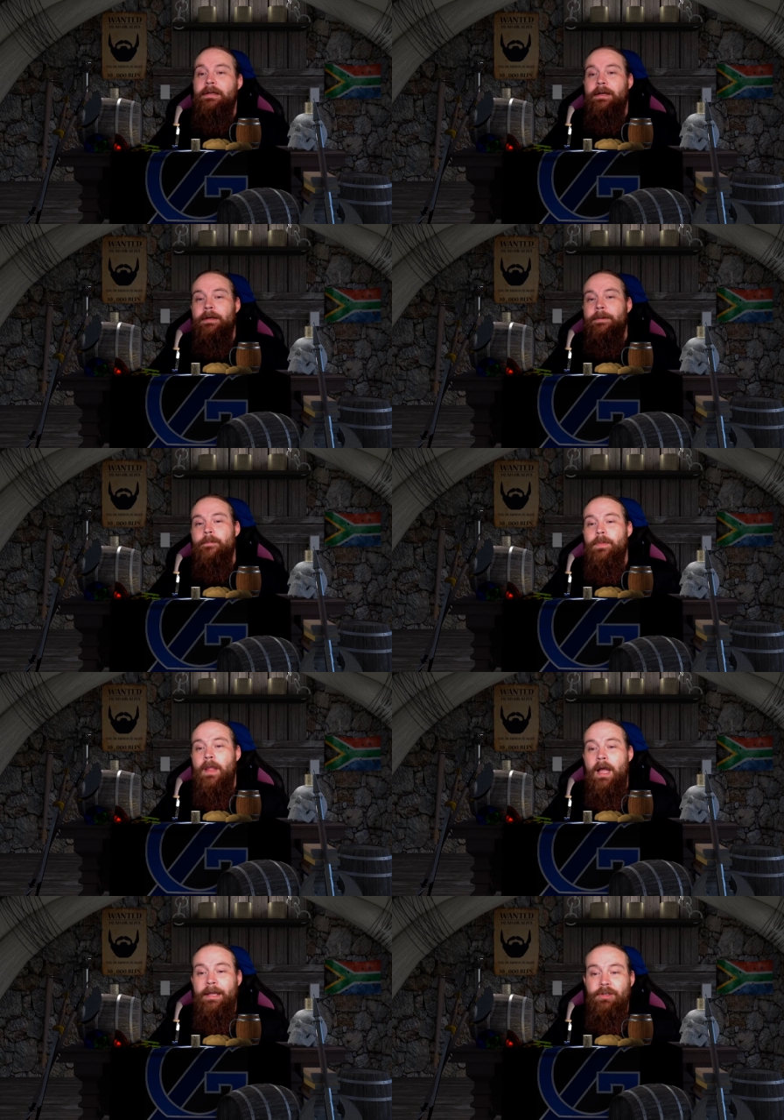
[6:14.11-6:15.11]
Um,
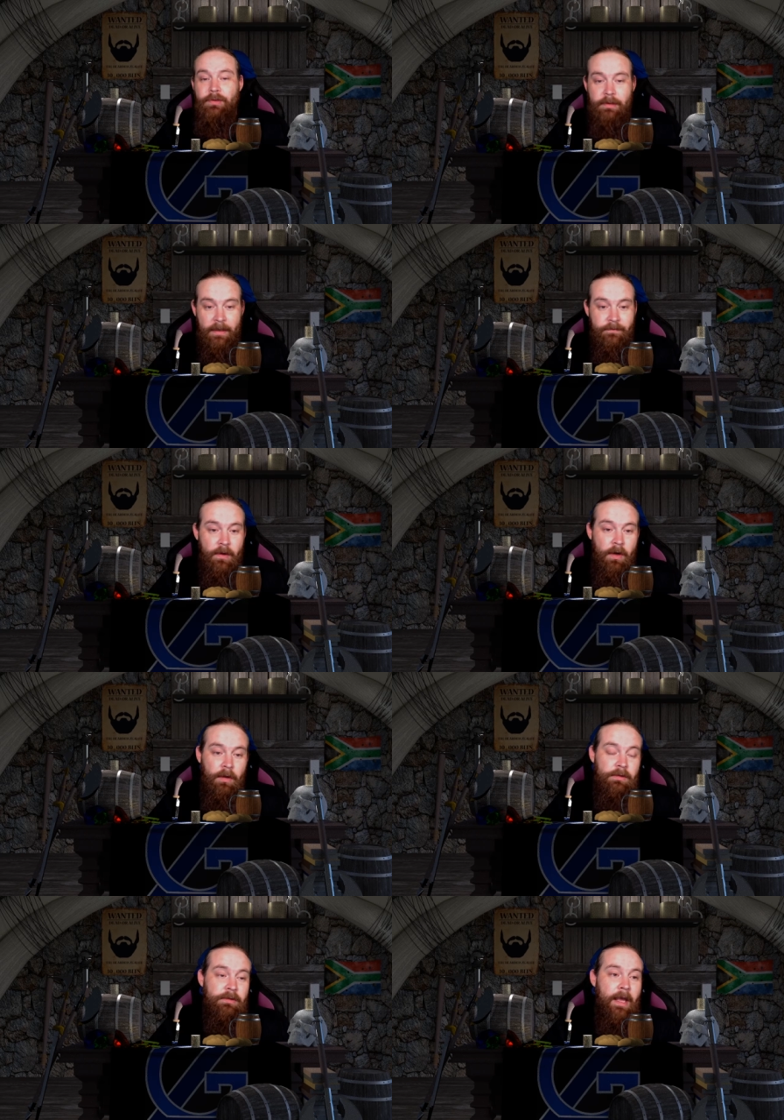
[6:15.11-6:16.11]
I do love you
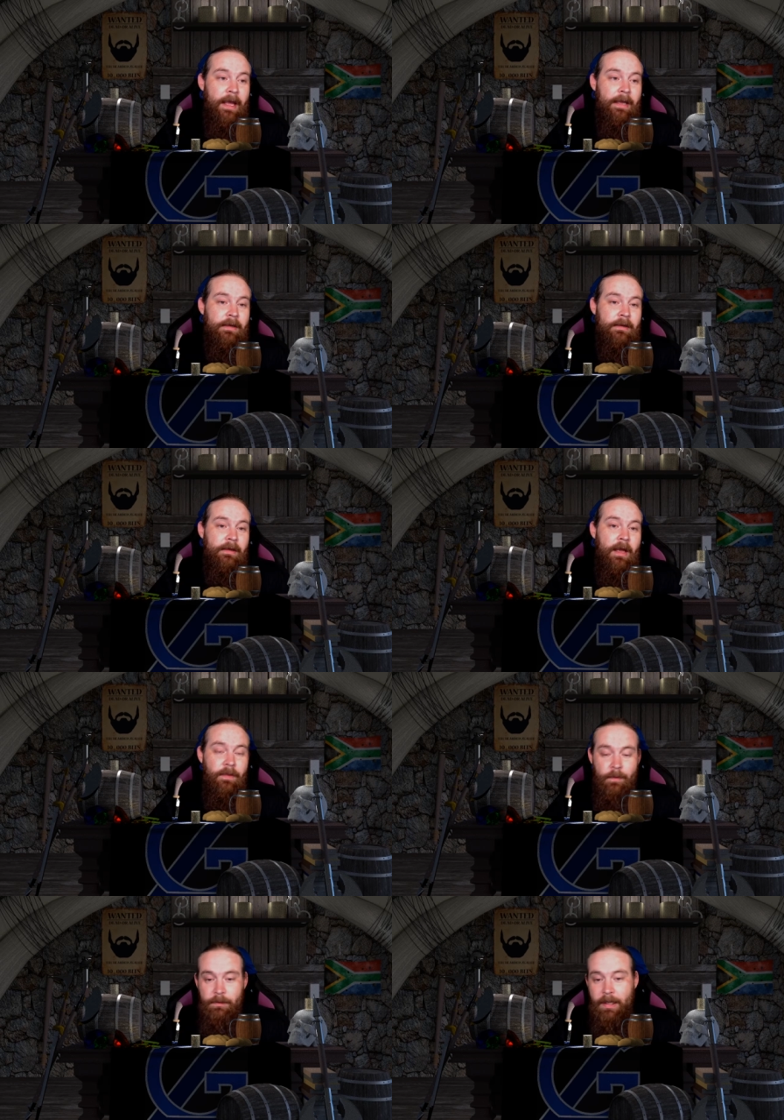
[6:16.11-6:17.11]
all, and uh, I
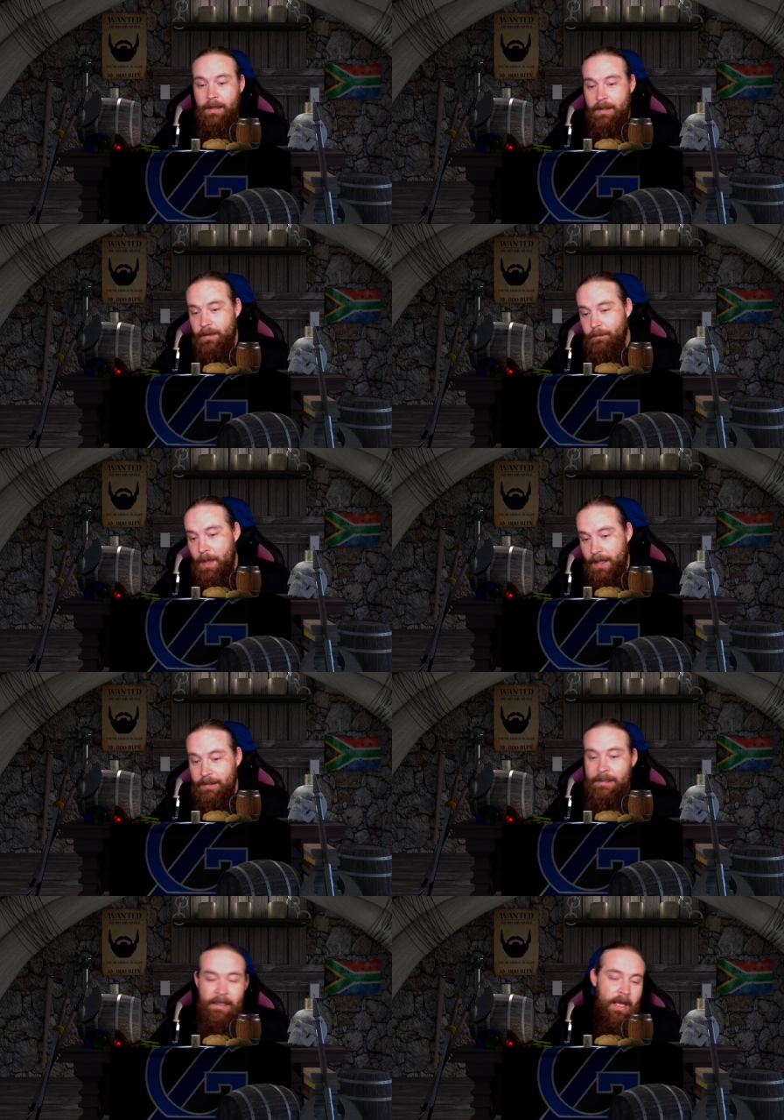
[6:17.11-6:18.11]
thought I'd give back.
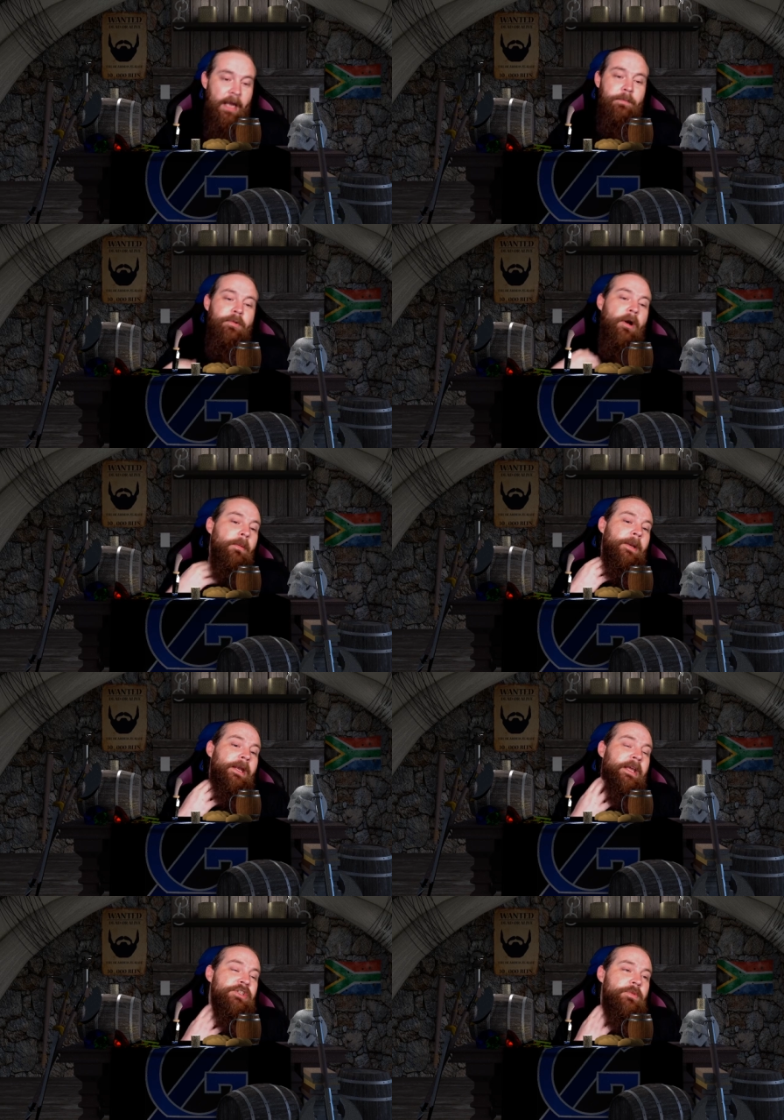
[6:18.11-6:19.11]
I'd probably
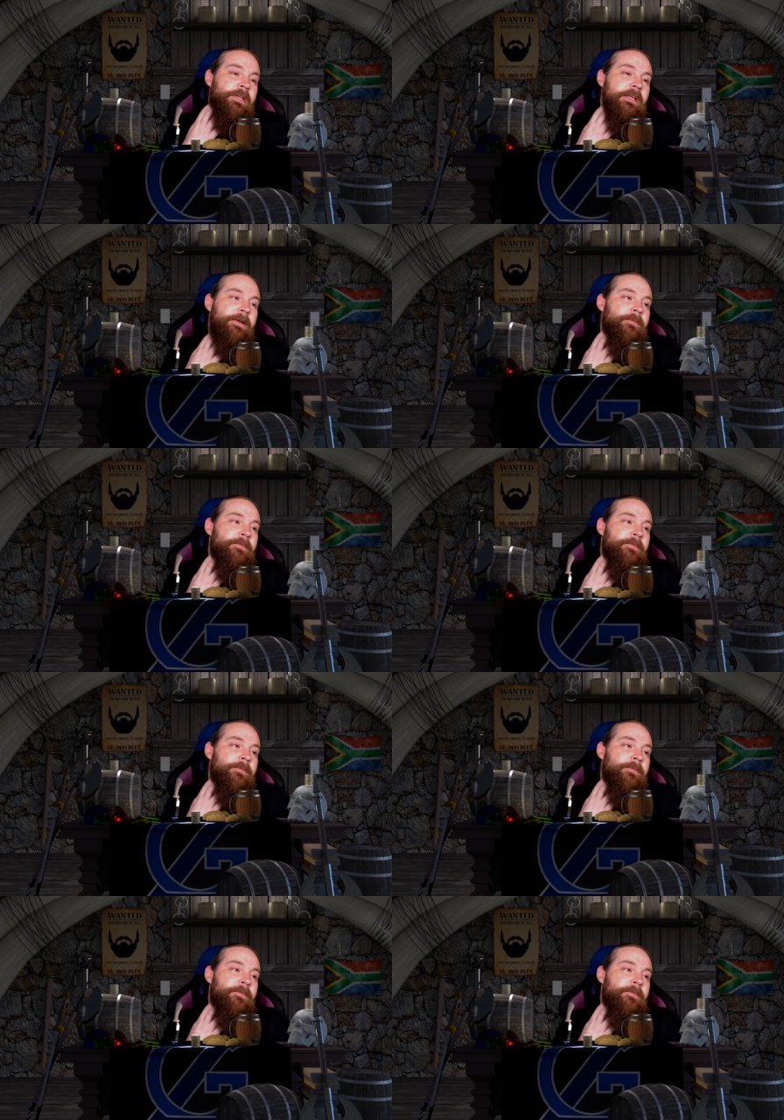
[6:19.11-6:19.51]
next week,